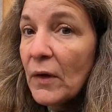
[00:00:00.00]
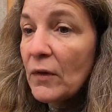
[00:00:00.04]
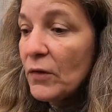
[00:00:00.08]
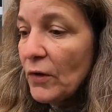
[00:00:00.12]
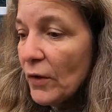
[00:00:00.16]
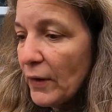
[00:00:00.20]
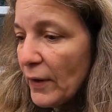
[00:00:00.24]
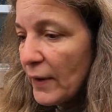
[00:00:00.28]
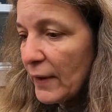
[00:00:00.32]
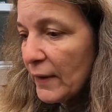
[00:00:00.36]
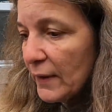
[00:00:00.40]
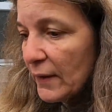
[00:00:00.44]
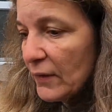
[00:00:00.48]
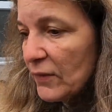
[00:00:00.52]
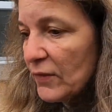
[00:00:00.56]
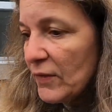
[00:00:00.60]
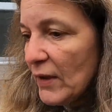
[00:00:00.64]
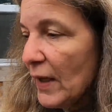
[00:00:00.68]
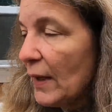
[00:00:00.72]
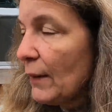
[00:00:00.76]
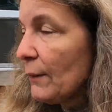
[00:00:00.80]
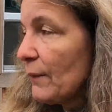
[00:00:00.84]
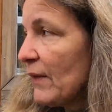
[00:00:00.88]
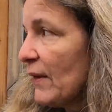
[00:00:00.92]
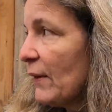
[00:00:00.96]
during this
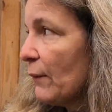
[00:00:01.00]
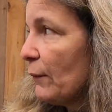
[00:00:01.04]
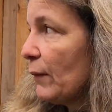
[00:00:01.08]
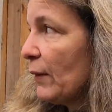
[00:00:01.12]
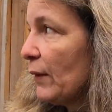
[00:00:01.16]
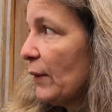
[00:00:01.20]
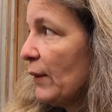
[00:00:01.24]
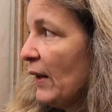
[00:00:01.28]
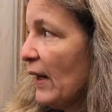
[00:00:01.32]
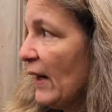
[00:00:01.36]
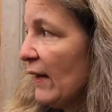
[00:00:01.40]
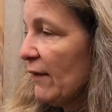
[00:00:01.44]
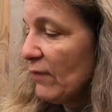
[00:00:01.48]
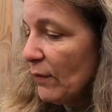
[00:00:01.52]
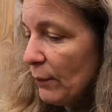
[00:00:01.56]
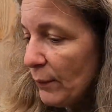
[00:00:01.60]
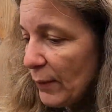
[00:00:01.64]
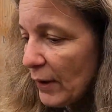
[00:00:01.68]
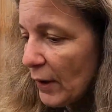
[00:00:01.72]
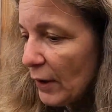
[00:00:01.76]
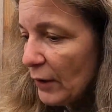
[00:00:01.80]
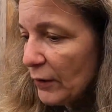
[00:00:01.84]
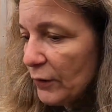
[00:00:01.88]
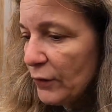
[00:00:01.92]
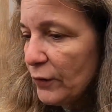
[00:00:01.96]
time that we haven't
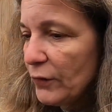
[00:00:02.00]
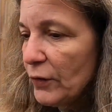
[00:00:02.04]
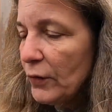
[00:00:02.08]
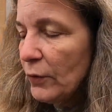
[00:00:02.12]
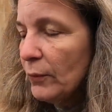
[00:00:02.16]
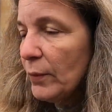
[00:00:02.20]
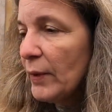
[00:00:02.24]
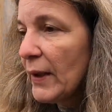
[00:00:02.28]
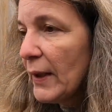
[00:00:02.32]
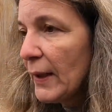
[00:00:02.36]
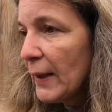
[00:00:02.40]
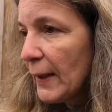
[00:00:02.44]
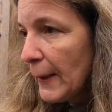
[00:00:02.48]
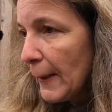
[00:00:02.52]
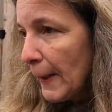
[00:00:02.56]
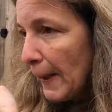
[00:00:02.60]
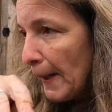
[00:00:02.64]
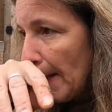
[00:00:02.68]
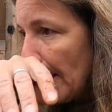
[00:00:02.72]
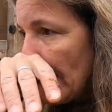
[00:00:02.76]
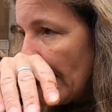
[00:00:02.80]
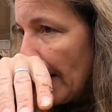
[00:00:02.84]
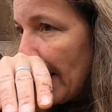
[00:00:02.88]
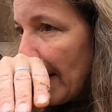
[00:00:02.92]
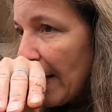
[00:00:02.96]
been on YouTube.
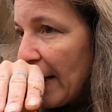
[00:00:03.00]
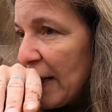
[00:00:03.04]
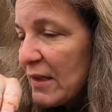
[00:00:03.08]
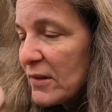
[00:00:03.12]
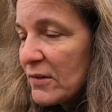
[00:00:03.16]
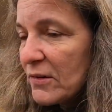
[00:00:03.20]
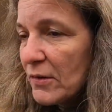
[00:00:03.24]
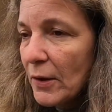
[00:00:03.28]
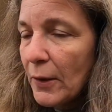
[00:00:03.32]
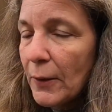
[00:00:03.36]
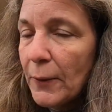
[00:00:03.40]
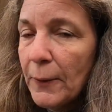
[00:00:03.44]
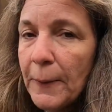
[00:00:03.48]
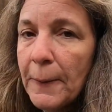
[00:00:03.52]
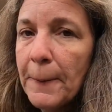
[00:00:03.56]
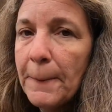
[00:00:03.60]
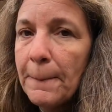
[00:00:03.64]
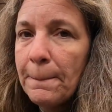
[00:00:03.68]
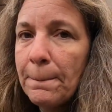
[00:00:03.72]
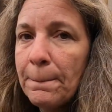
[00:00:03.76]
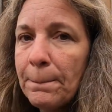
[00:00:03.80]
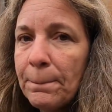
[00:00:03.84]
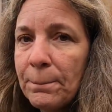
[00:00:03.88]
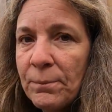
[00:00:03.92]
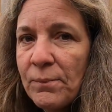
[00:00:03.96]
So
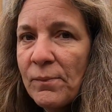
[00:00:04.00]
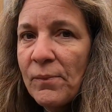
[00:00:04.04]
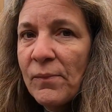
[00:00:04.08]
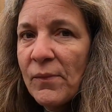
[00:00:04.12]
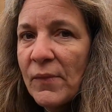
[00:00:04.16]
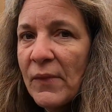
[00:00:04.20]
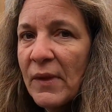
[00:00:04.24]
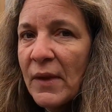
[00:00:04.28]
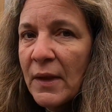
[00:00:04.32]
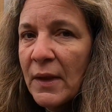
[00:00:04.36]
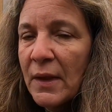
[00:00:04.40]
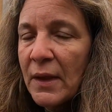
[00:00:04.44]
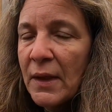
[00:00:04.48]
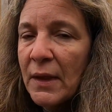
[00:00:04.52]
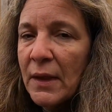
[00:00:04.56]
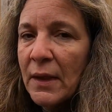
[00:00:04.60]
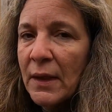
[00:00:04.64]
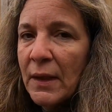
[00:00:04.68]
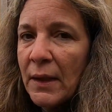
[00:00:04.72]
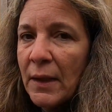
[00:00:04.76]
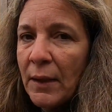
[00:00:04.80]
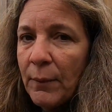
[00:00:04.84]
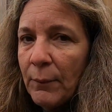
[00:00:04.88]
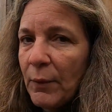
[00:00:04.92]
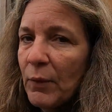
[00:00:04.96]
I'm
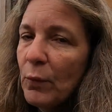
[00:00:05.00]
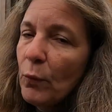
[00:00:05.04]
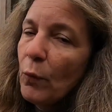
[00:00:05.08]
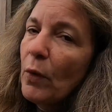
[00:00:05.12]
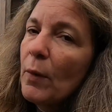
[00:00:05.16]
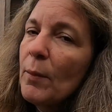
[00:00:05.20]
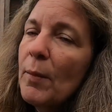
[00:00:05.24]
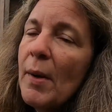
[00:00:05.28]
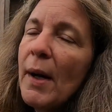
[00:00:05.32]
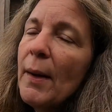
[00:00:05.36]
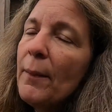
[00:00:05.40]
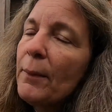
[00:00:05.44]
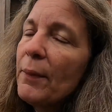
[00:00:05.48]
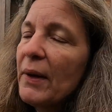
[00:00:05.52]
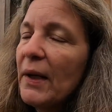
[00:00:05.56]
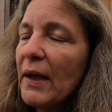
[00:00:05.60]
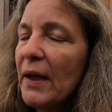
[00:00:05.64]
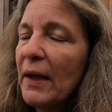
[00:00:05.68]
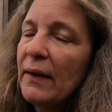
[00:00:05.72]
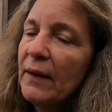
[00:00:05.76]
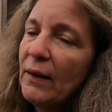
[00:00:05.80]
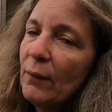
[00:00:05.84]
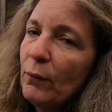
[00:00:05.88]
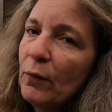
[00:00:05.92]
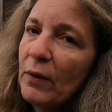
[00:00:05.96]
gonna warm up
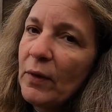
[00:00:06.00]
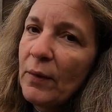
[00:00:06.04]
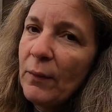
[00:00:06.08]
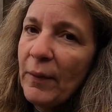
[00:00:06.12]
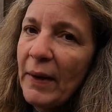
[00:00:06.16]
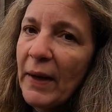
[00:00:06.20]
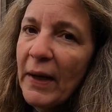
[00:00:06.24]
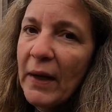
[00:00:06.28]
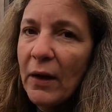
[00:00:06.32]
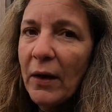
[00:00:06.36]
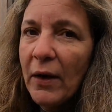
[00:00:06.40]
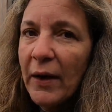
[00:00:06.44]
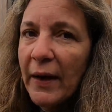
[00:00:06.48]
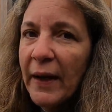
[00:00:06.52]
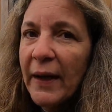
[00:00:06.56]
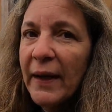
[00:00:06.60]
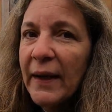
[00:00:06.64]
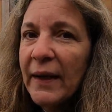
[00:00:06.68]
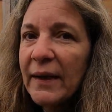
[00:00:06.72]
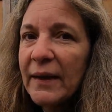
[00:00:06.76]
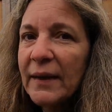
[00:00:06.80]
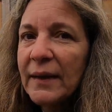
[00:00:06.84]
and then we'll get back on it.